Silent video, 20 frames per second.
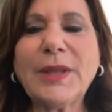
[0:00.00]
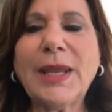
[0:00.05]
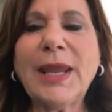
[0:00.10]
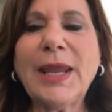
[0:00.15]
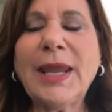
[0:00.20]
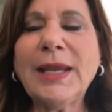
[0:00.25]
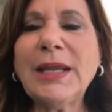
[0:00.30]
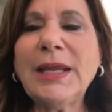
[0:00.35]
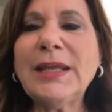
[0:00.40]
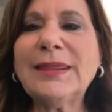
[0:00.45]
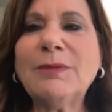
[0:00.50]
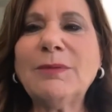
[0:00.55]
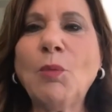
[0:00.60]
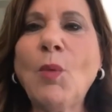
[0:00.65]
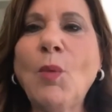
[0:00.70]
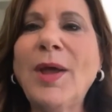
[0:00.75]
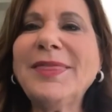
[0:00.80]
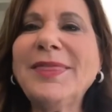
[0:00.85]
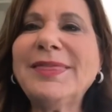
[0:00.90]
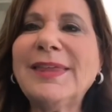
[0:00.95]
any
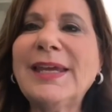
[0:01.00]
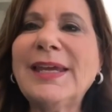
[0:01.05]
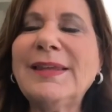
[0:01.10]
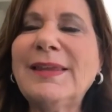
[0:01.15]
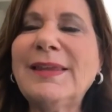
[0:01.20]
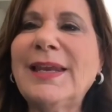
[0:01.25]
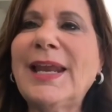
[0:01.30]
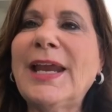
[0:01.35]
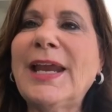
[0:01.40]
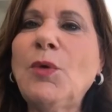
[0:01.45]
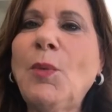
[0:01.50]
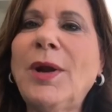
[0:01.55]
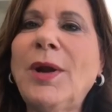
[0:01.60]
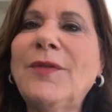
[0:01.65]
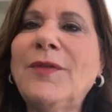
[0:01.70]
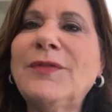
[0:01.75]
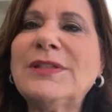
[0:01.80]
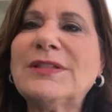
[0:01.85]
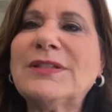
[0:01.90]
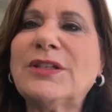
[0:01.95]
one thing that any
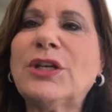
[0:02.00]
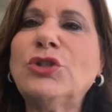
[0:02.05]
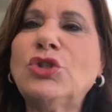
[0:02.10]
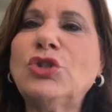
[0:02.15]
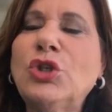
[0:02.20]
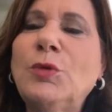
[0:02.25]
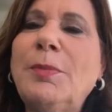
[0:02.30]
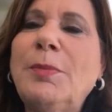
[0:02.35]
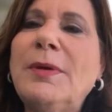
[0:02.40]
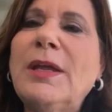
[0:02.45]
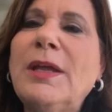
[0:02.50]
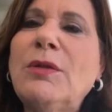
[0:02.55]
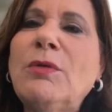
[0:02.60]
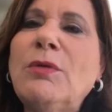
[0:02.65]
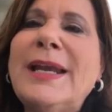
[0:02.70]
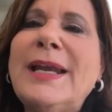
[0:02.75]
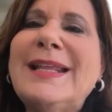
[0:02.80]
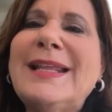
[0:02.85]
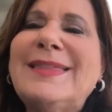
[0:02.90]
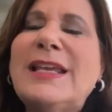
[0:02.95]
one of us can do,
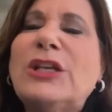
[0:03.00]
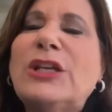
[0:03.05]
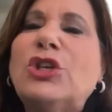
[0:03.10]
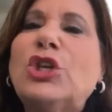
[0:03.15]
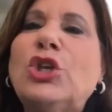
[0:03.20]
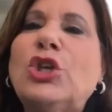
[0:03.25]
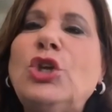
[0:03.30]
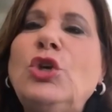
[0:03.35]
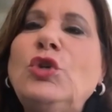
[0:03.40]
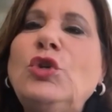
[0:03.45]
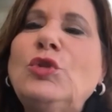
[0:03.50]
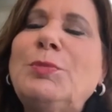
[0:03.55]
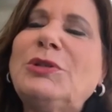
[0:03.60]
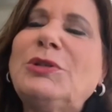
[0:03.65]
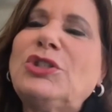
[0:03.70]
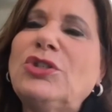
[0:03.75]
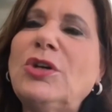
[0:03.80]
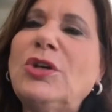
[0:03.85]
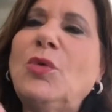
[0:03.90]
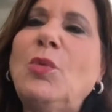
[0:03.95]
anything huge.
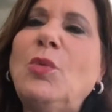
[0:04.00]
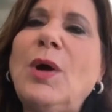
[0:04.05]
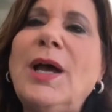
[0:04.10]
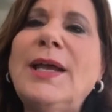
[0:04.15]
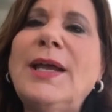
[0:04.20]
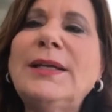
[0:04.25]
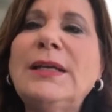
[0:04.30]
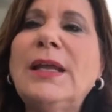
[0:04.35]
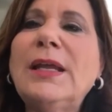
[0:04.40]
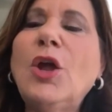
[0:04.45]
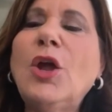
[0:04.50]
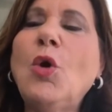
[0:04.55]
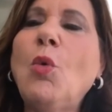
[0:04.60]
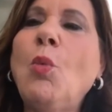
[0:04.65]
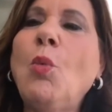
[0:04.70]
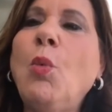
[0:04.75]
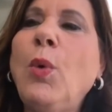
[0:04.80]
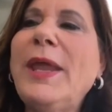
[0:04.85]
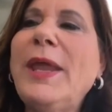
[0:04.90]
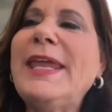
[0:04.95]
But you know what?
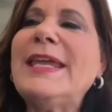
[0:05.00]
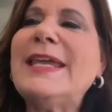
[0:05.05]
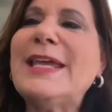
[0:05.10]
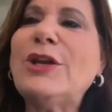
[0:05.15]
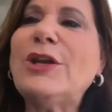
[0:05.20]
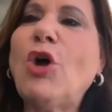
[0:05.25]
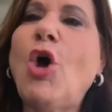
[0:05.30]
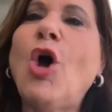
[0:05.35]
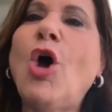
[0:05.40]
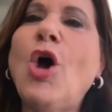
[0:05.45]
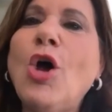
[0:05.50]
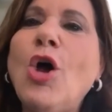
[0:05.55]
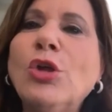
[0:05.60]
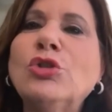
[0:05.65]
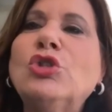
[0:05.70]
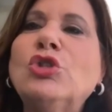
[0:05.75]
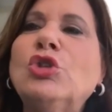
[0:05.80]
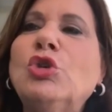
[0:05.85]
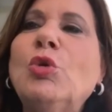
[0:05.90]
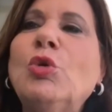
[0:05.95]
We can all
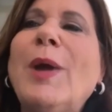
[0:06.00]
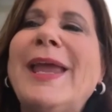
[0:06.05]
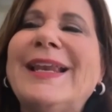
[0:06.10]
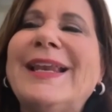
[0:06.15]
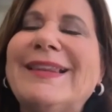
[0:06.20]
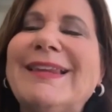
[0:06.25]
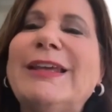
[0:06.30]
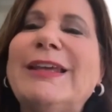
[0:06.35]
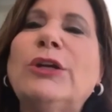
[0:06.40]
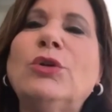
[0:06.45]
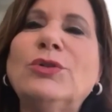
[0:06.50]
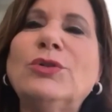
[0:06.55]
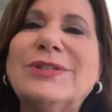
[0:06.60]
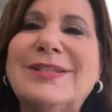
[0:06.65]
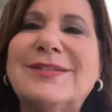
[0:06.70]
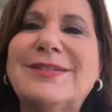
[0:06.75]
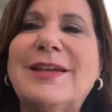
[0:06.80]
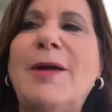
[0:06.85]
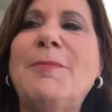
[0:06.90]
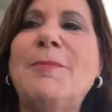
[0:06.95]
do a little
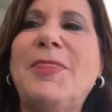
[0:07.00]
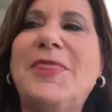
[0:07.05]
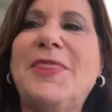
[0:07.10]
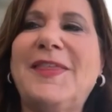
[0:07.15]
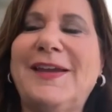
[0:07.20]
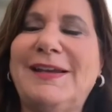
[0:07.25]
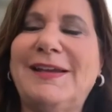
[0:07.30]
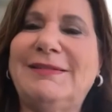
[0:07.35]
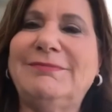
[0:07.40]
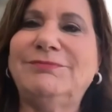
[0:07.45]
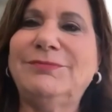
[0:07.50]
something.